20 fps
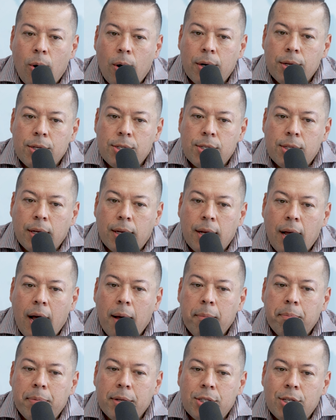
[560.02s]
taught us the
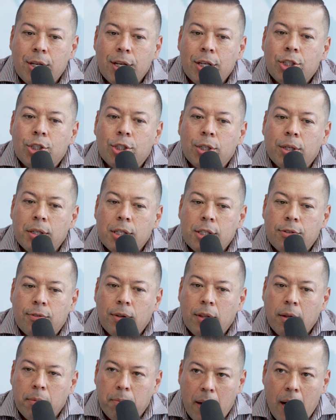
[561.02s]
competition is
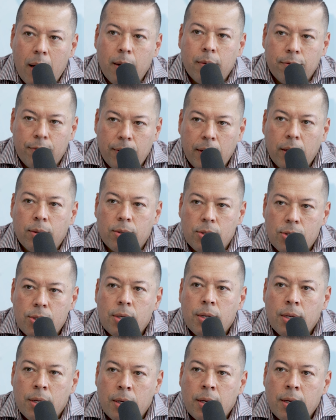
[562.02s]
for the bottom feeders